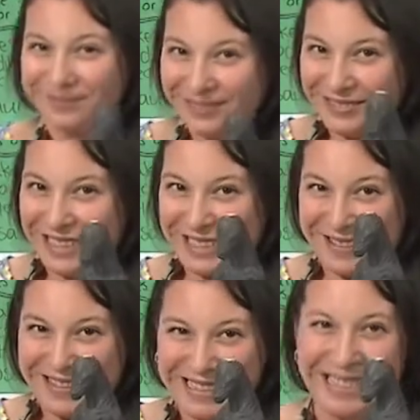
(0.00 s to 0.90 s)
This
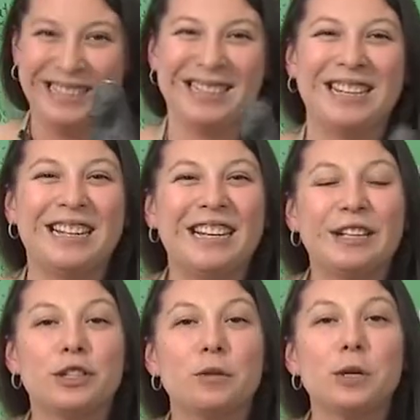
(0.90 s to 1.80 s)
one.
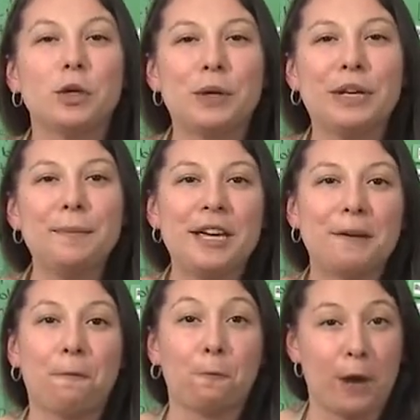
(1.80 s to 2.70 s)
So we're going to make
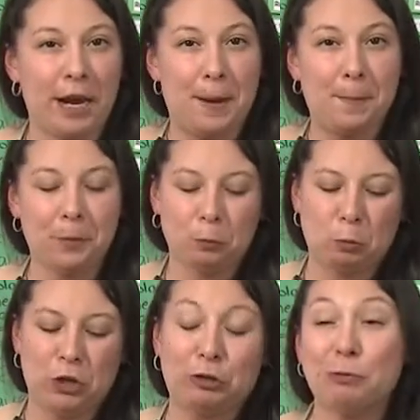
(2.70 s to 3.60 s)
a frame
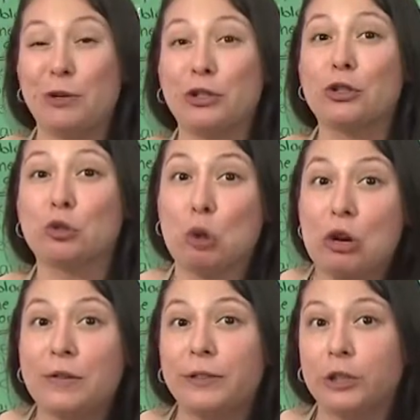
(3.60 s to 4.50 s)
which will
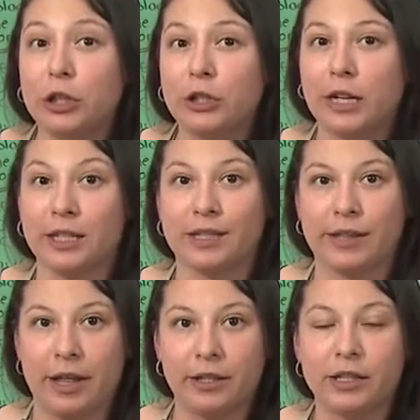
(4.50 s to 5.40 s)
sort of look like a
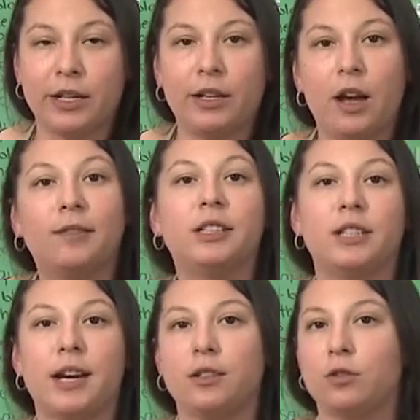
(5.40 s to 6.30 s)
skeleton of the
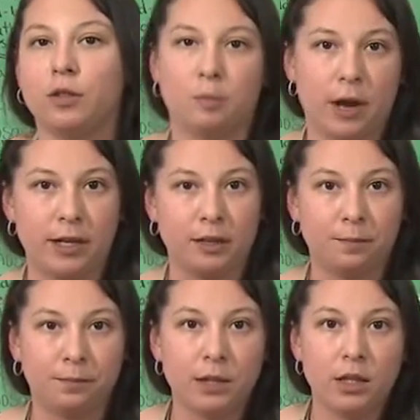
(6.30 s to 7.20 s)
dinosaur's body.
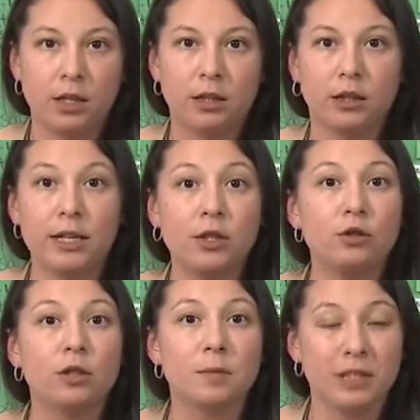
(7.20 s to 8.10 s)
Let's
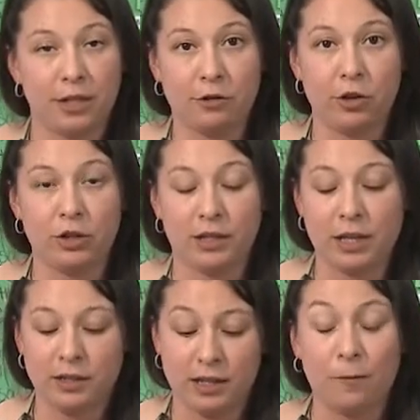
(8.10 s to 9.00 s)
use our materials
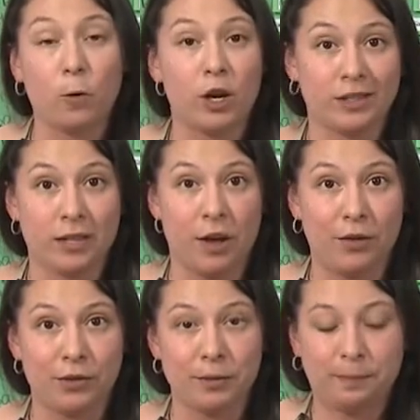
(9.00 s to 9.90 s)
and see for
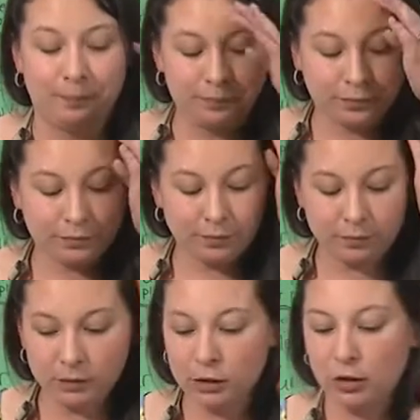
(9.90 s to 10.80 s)
ourselves.
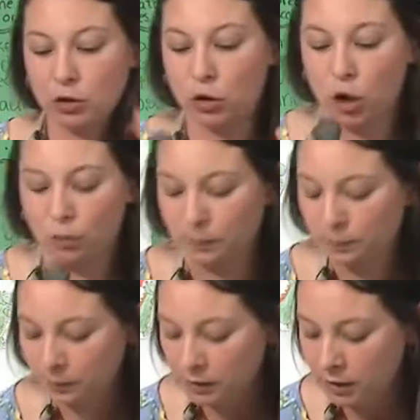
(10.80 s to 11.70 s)
So
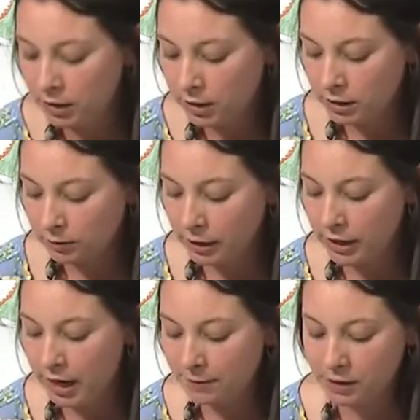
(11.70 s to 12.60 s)
we're going
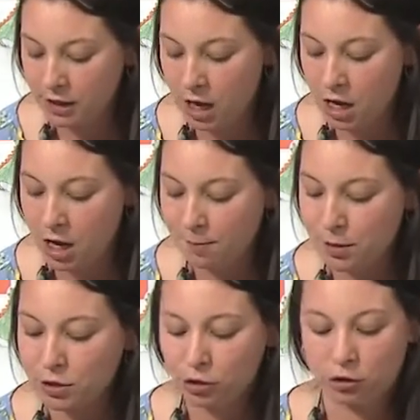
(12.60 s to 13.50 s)
to have to cut up
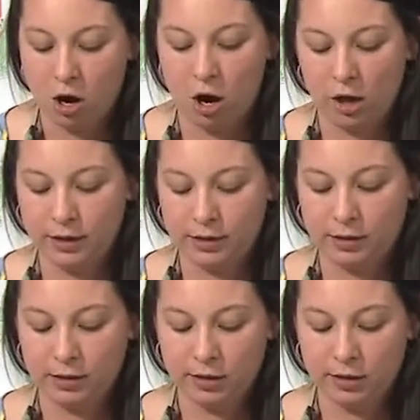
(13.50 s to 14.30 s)
our straws